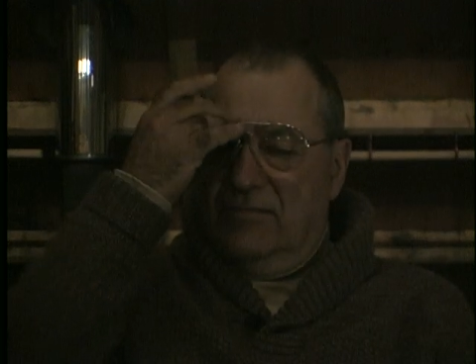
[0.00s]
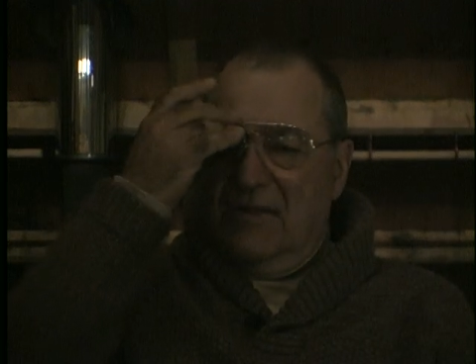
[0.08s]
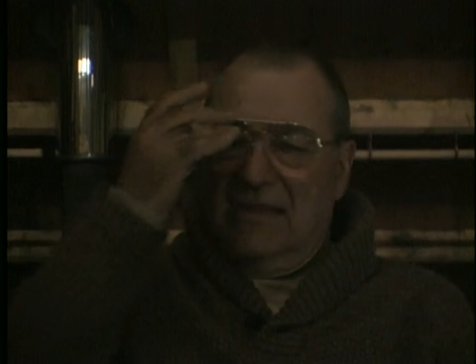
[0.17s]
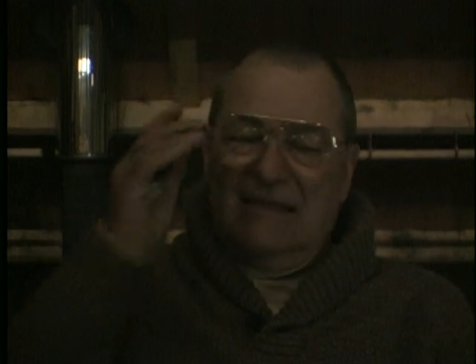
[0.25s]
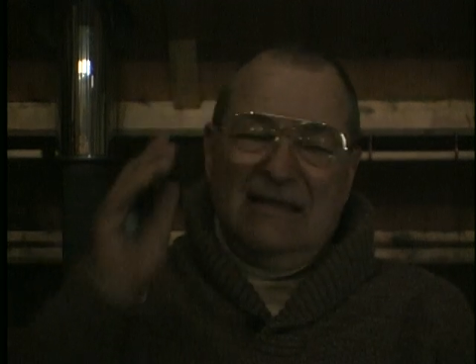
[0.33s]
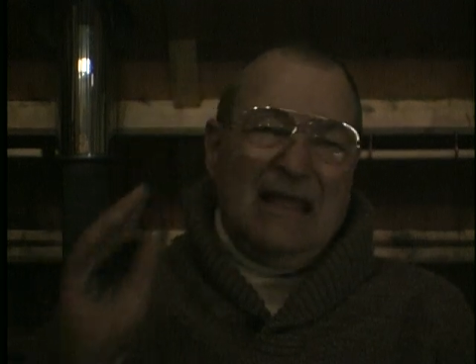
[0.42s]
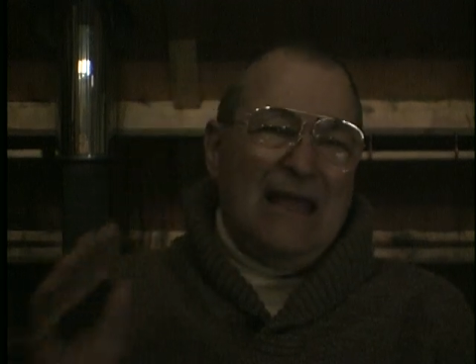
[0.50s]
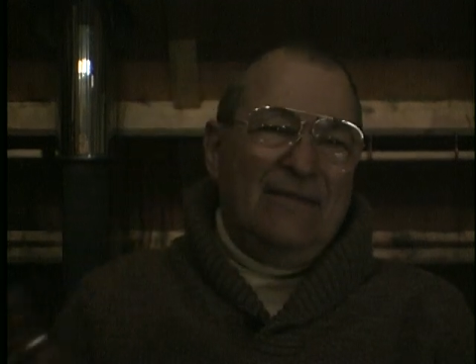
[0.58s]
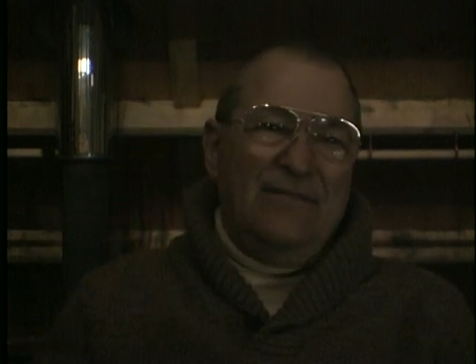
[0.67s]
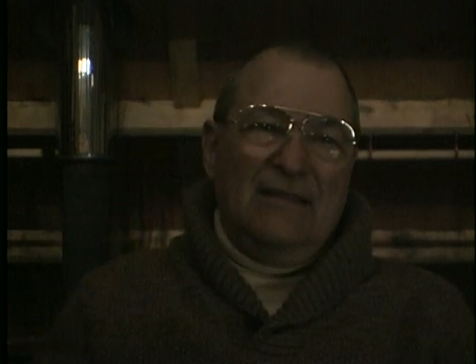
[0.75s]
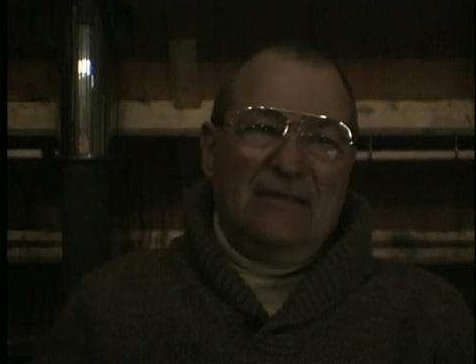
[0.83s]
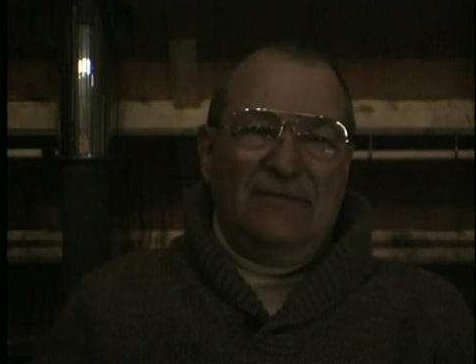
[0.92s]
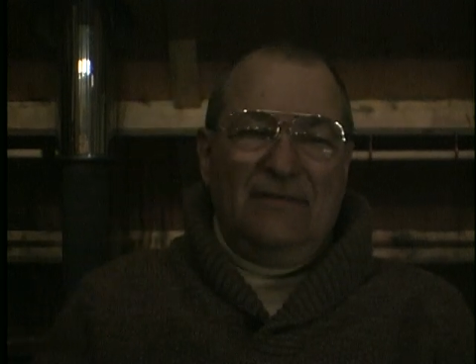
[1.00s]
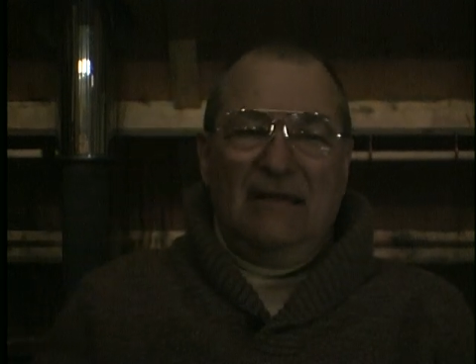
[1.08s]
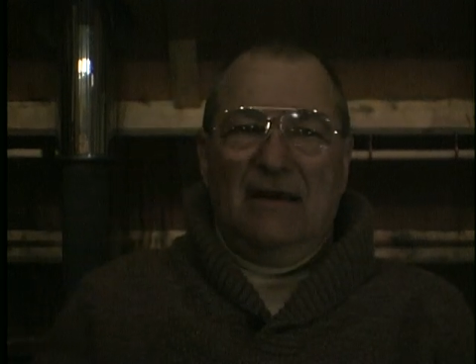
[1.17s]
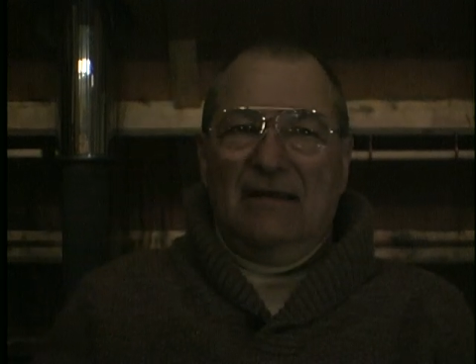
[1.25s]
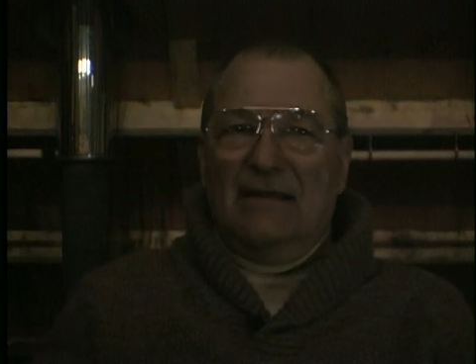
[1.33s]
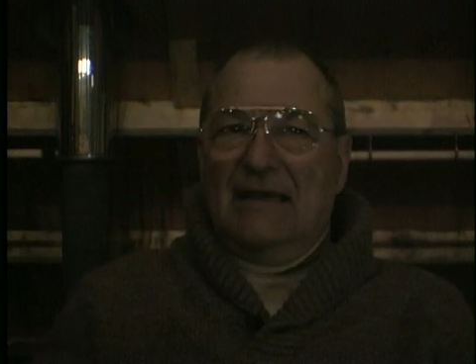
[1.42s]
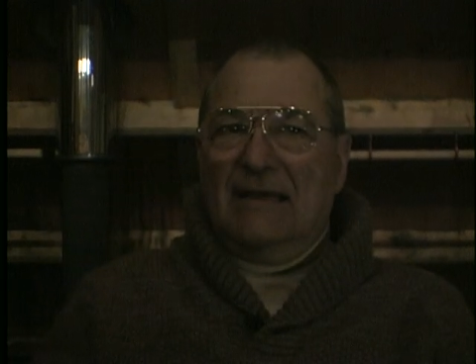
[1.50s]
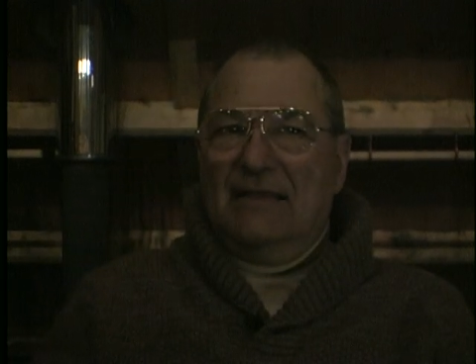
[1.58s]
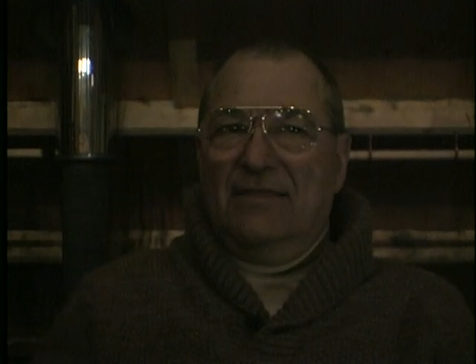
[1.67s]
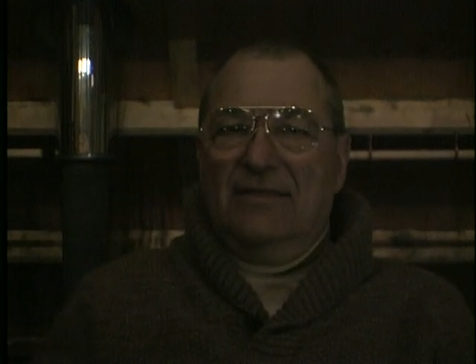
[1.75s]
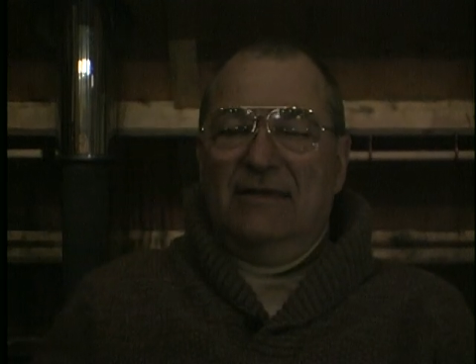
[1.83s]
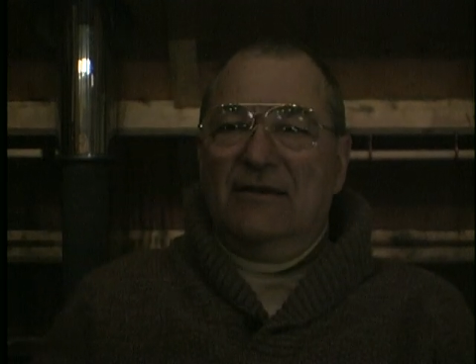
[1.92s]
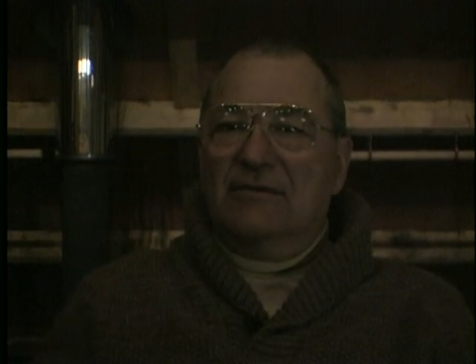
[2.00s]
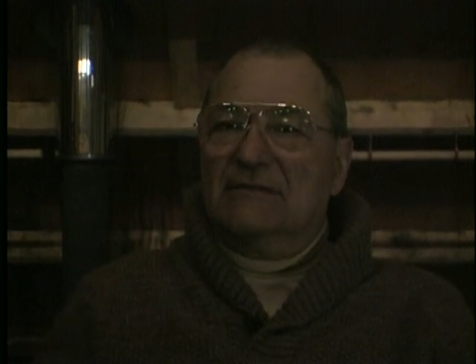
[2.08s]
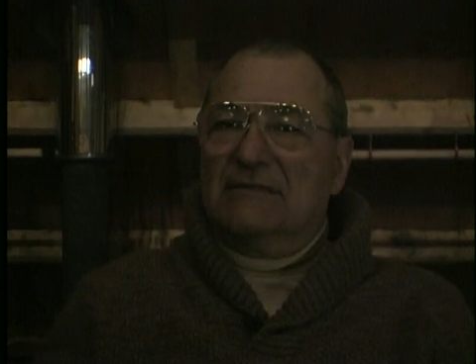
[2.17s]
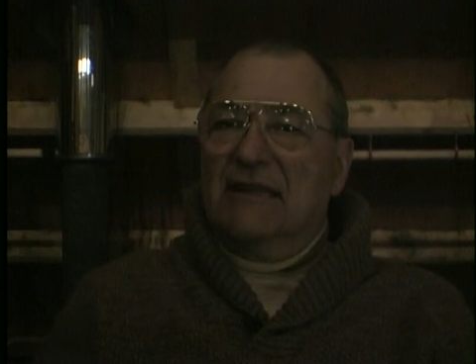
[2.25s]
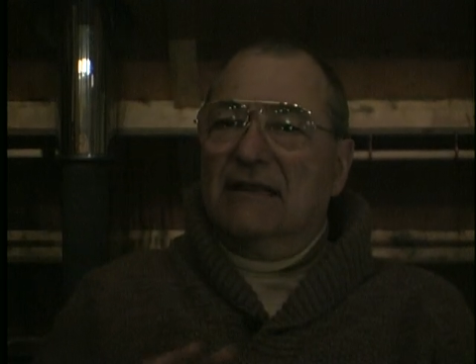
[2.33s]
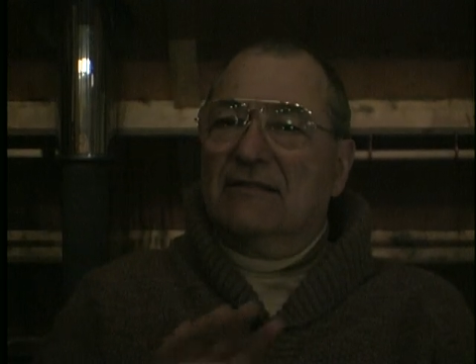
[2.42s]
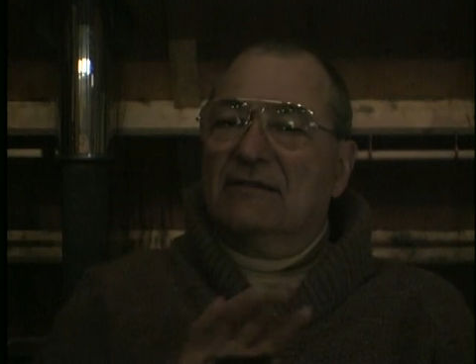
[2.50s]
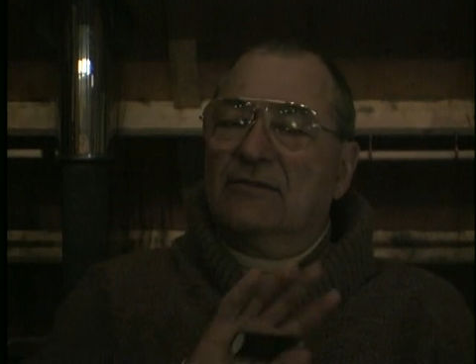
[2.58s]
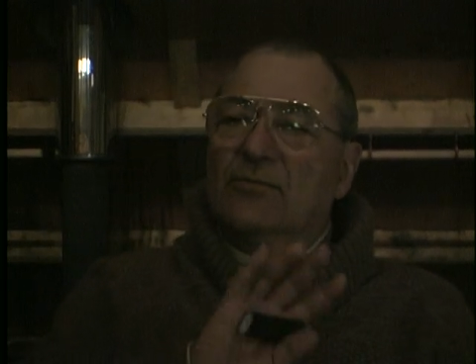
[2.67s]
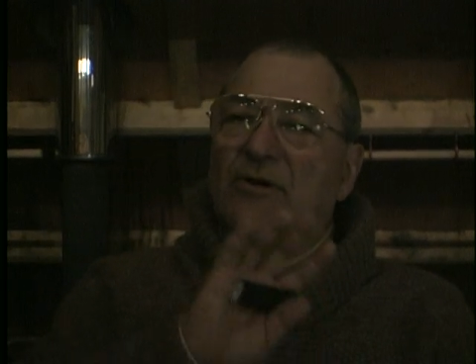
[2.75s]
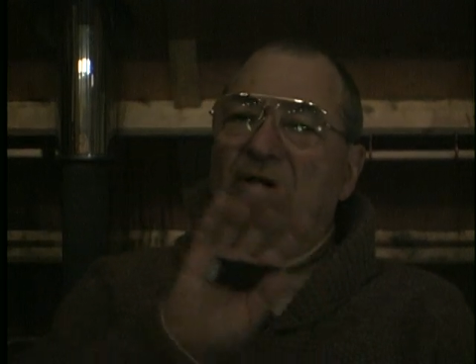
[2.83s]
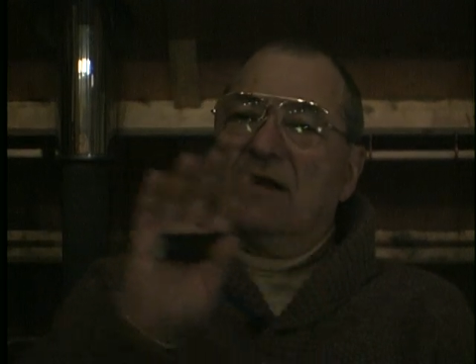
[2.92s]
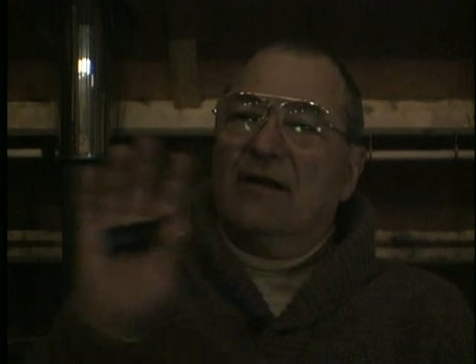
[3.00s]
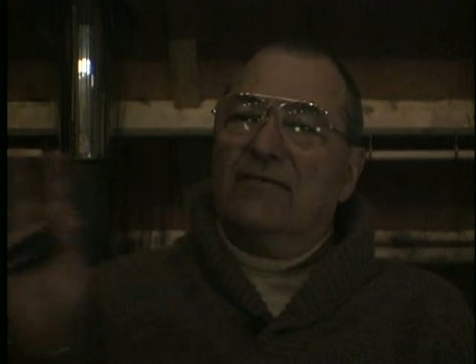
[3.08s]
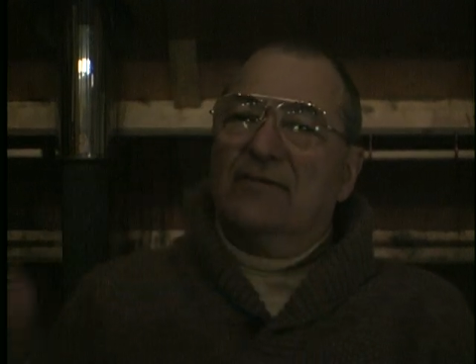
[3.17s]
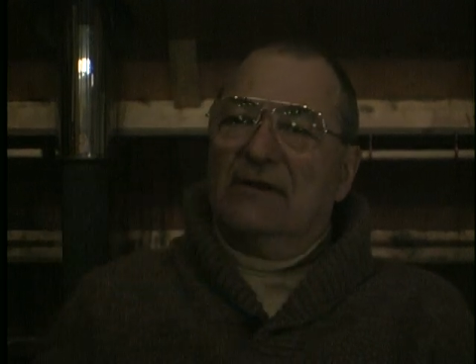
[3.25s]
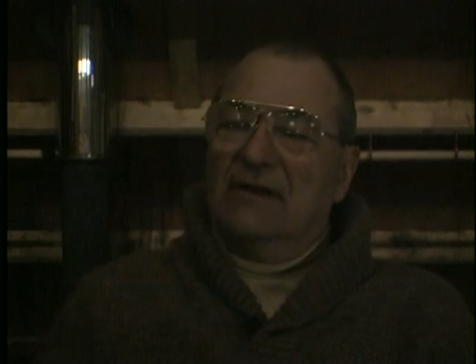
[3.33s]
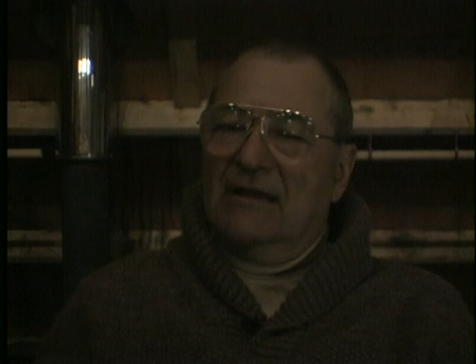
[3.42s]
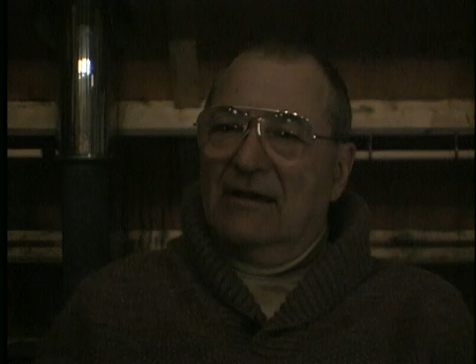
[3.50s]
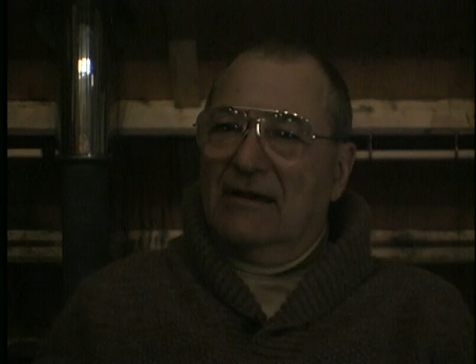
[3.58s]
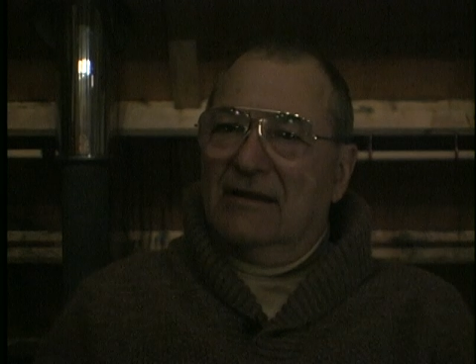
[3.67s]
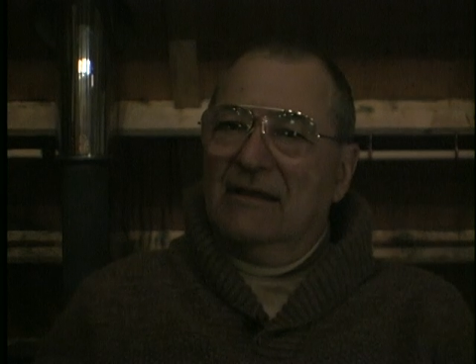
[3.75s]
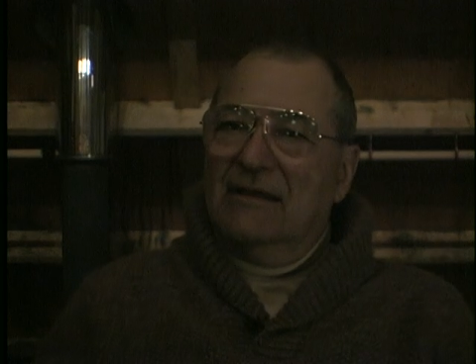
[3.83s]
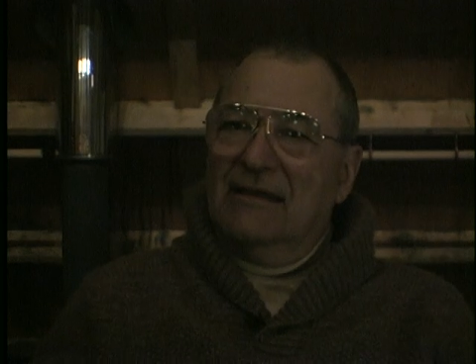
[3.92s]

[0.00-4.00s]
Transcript: at the advent of neon, they had theaters in England that were covered in neon.